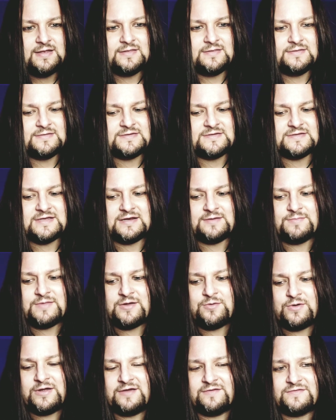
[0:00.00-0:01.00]
This is kind of my
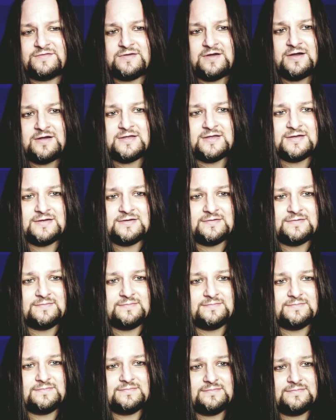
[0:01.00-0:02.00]
way of talking
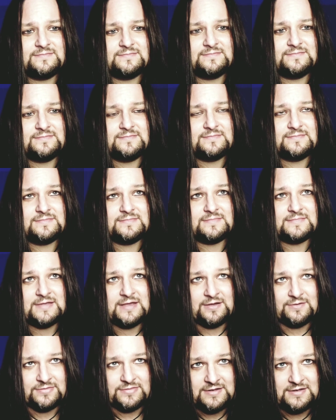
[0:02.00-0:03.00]

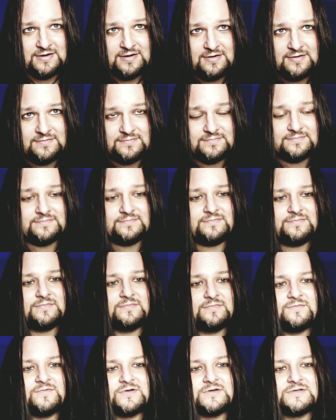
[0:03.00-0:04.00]
out there
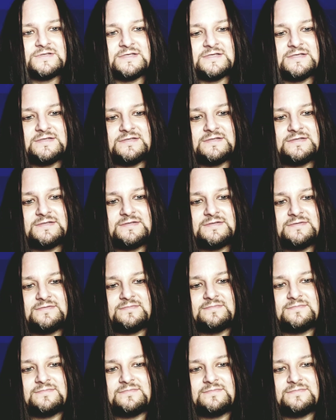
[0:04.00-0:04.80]
versus